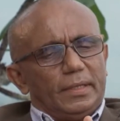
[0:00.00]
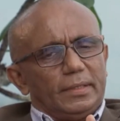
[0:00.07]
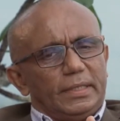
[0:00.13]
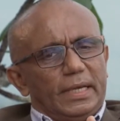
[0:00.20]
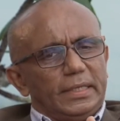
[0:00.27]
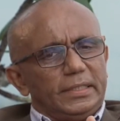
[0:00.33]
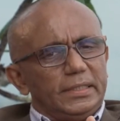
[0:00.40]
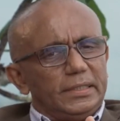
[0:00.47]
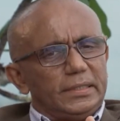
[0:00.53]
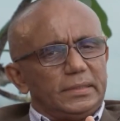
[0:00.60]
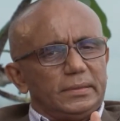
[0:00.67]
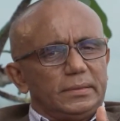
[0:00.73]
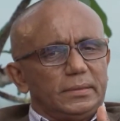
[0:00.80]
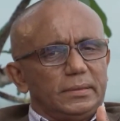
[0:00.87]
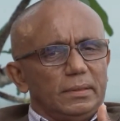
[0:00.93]
That
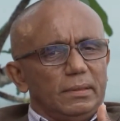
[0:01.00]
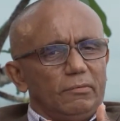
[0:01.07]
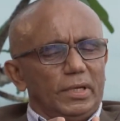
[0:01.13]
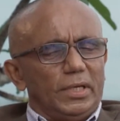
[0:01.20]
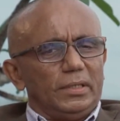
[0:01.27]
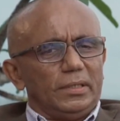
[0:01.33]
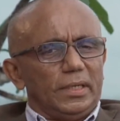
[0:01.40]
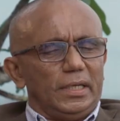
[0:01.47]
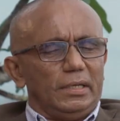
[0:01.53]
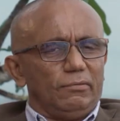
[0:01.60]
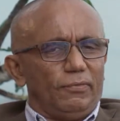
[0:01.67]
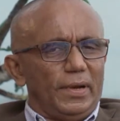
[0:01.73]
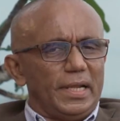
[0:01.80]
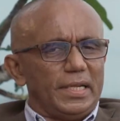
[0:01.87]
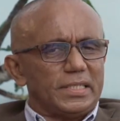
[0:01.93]
is, when the
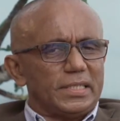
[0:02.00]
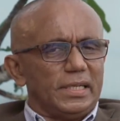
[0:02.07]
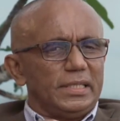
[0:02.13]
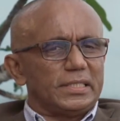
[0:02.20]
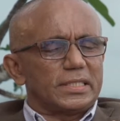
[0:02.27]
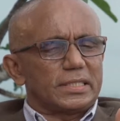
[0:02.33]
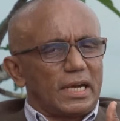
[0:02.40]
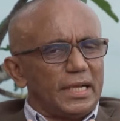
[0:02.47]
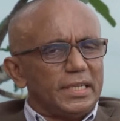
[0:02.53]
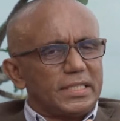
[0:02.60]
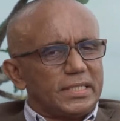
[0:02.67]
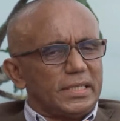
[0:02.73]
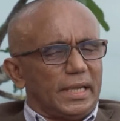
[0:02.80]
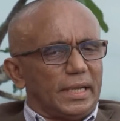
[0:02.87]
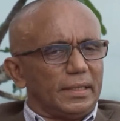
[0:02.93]
inflation is
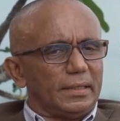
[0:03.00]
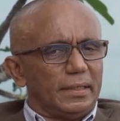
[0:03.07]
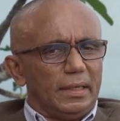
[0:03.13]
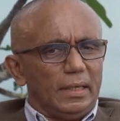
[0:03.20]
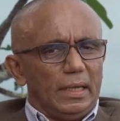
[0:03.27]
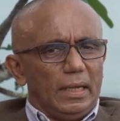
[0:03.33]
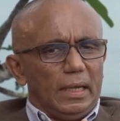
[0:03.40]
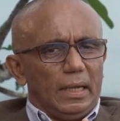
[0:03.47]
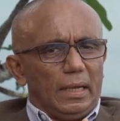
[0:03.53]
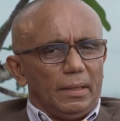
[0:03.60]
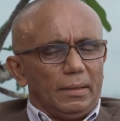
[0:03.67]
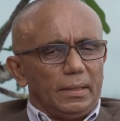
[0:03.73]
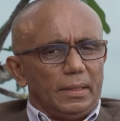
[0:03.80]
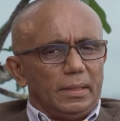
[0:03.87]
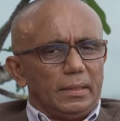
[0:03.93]
rising,
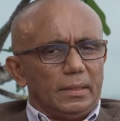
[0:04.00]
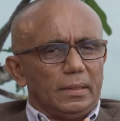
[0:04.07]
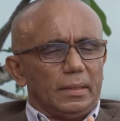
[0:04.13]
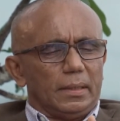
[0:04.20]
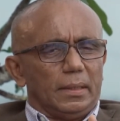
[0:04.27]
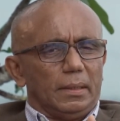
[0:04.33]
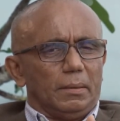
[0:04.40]
the